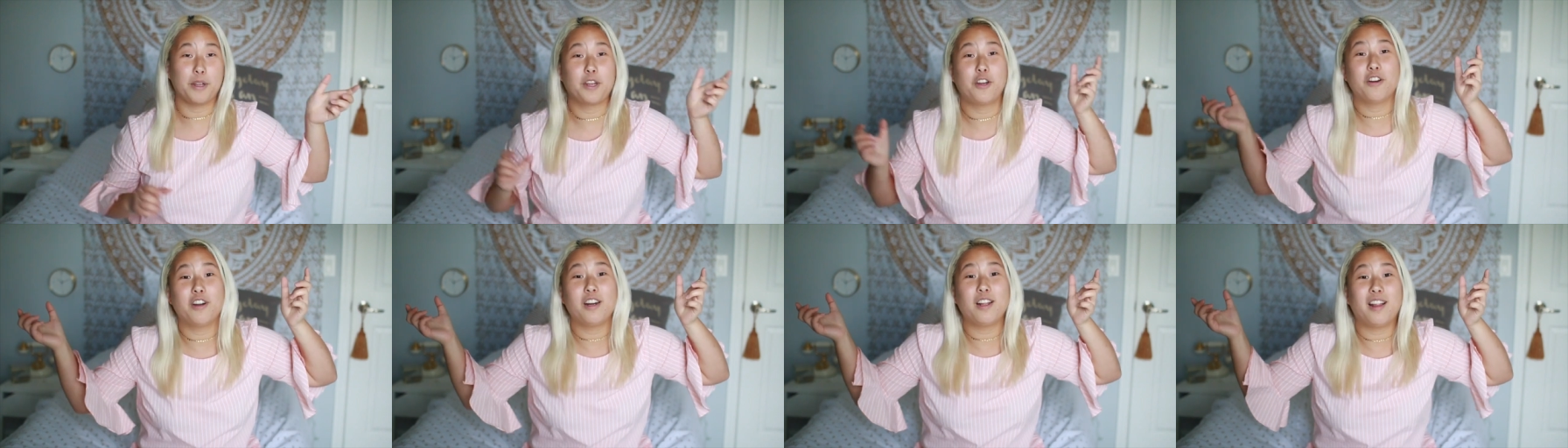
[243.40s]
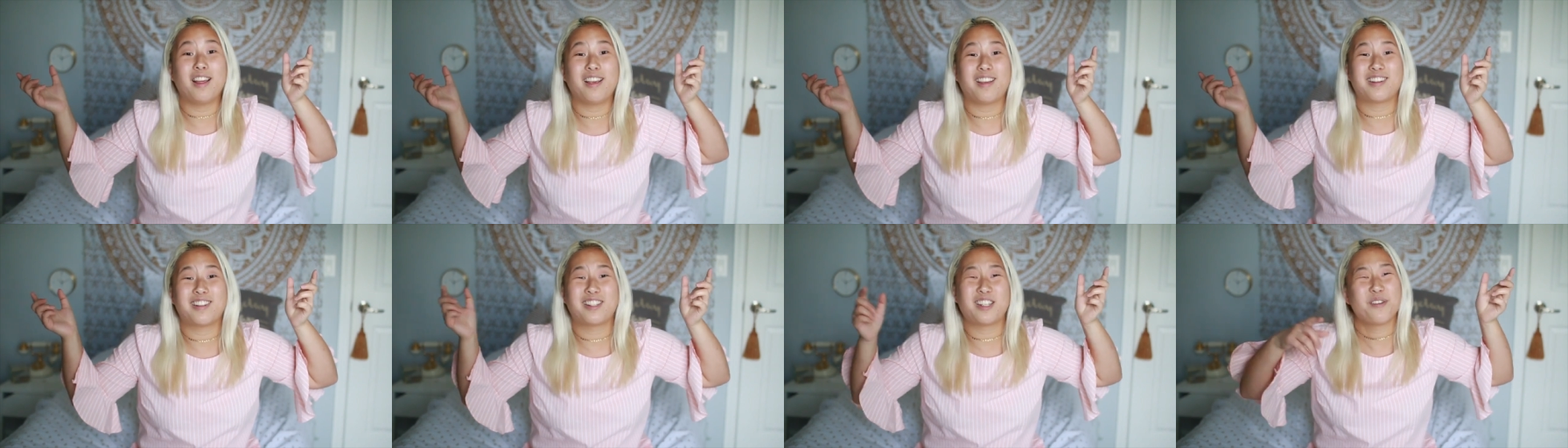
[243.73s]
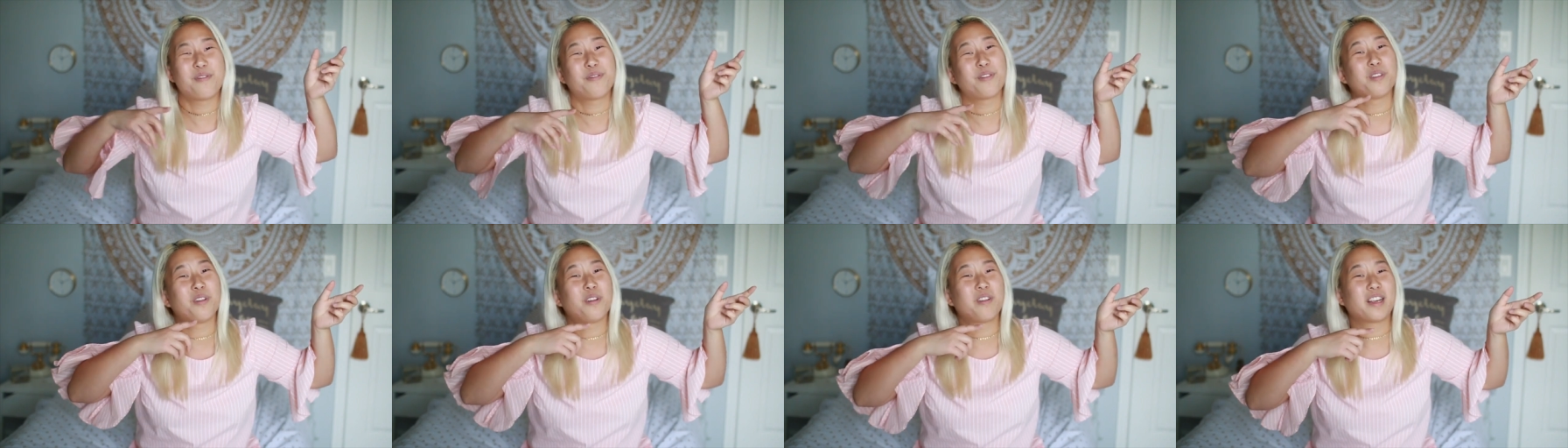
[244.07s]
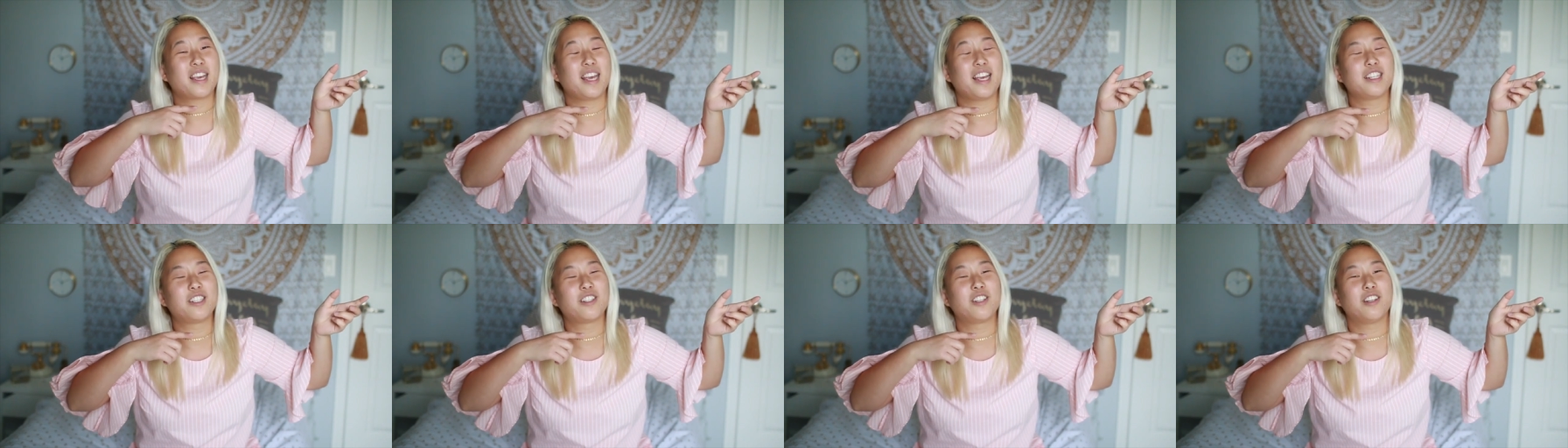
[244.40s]
but you're in a, like a different
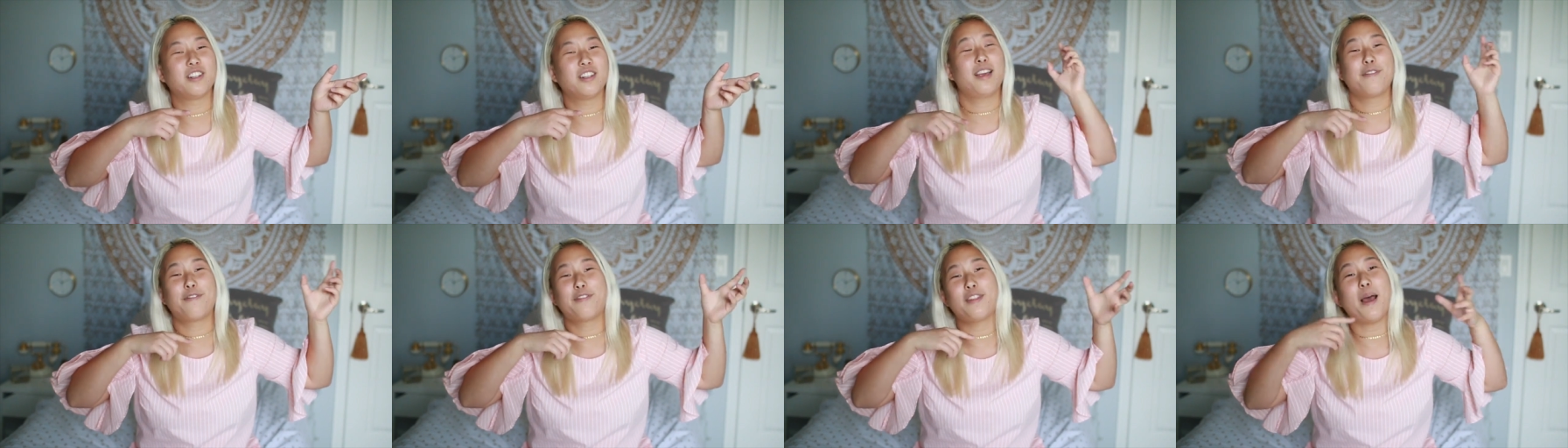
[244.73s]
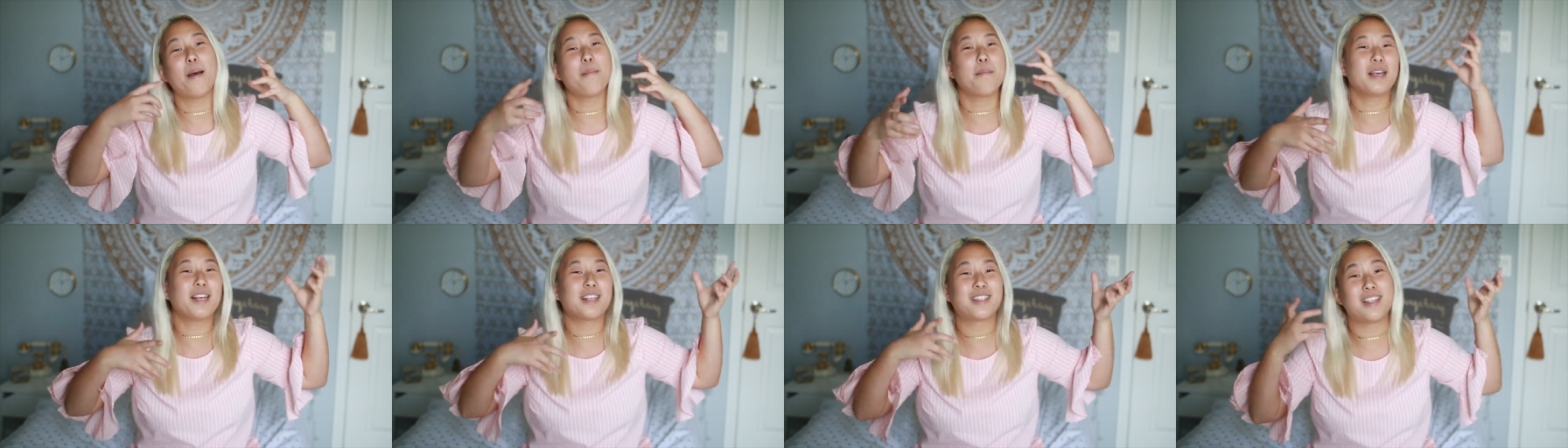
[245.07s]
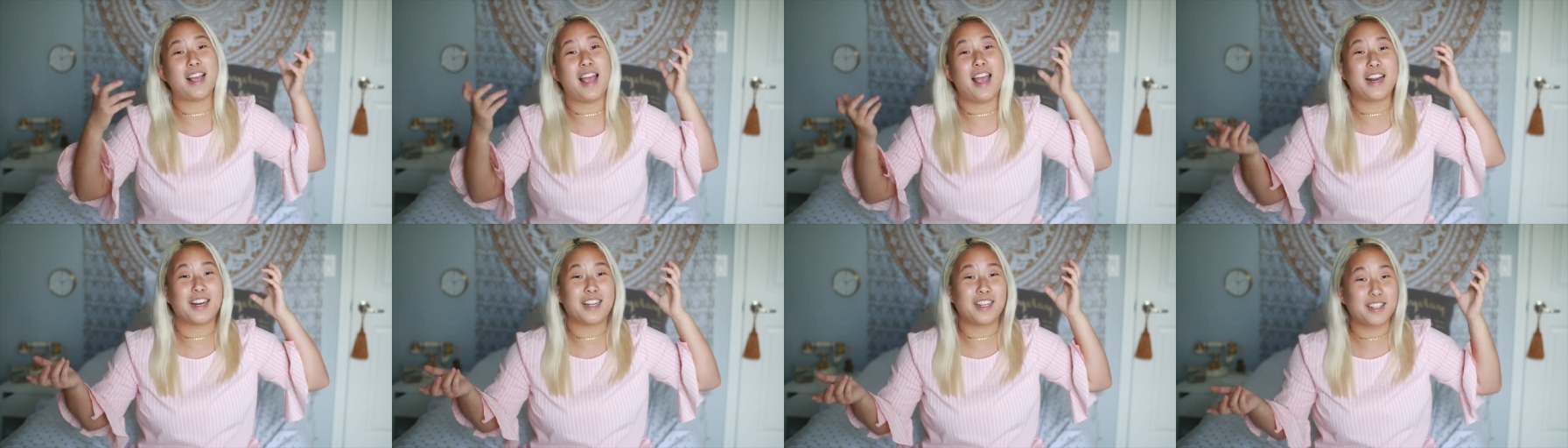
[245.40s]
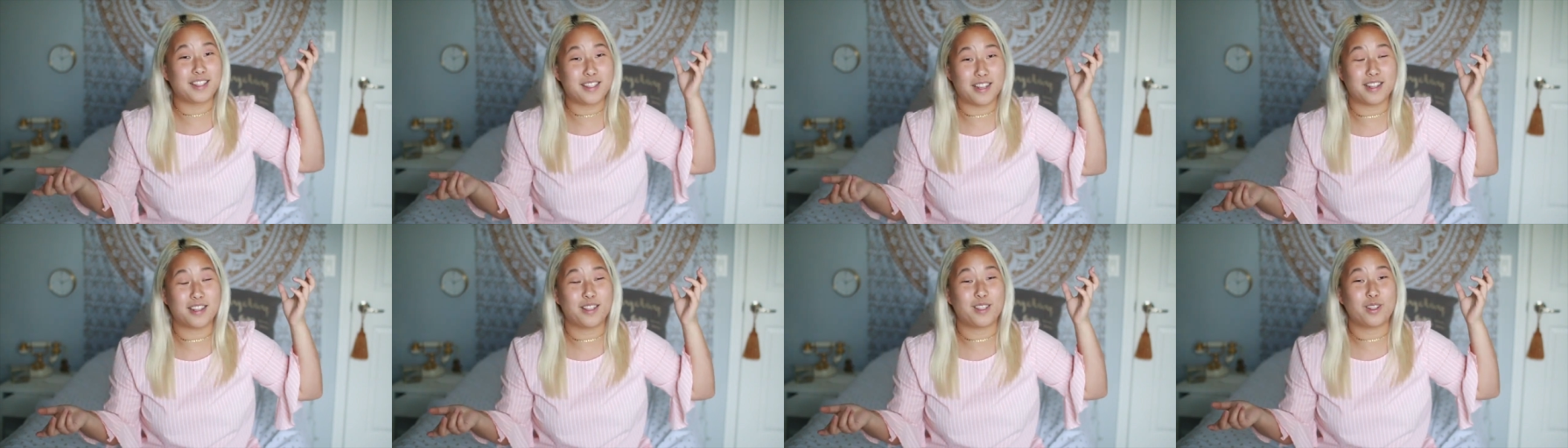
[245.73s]
location. If that makes any
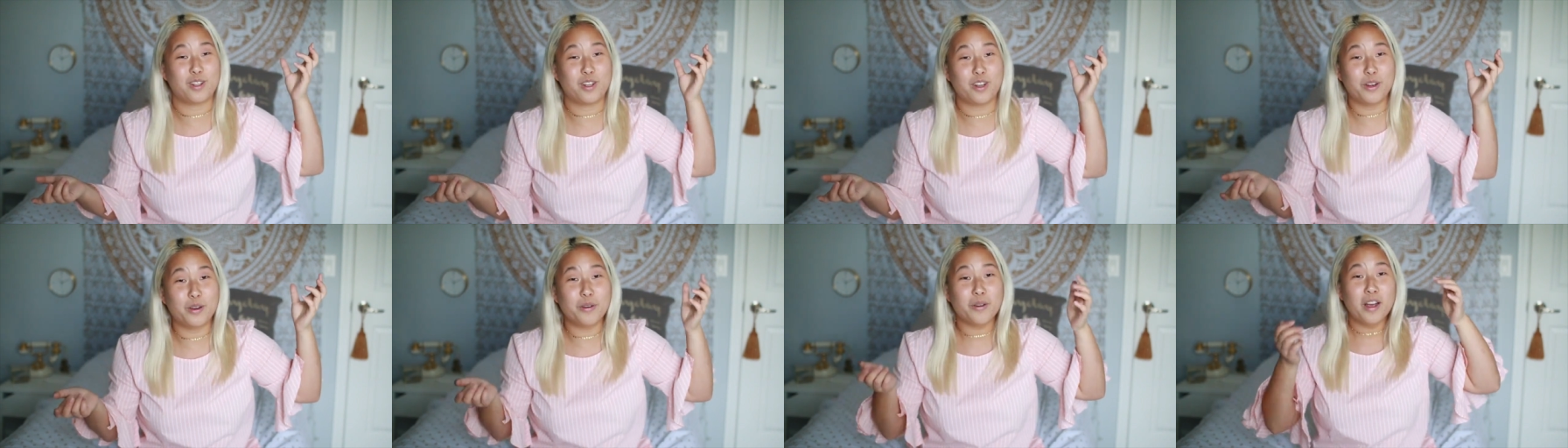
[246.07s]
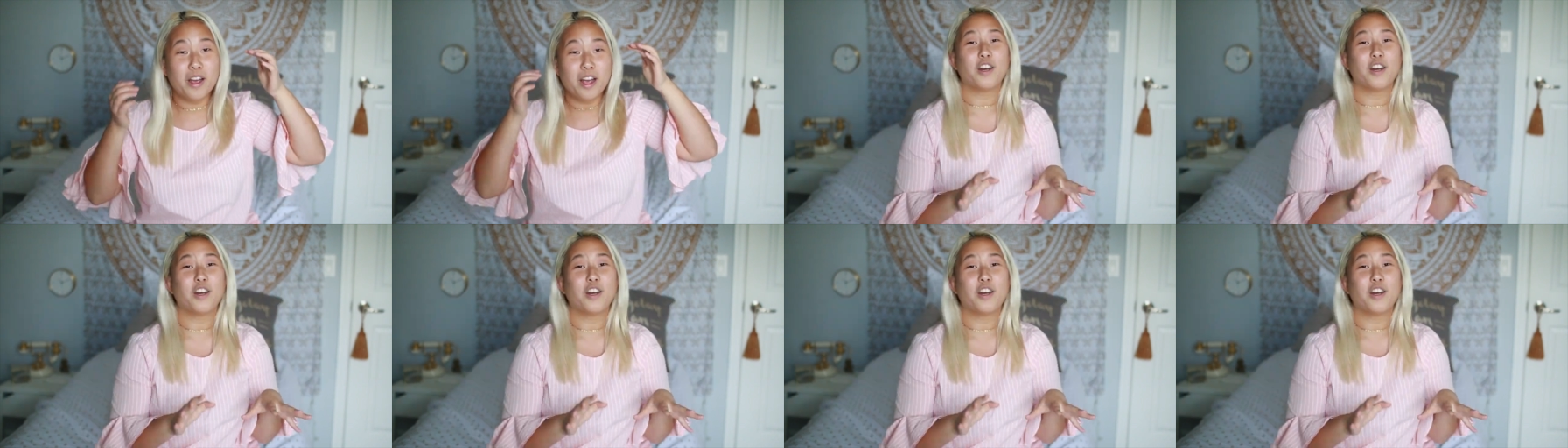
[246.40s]
sense to you,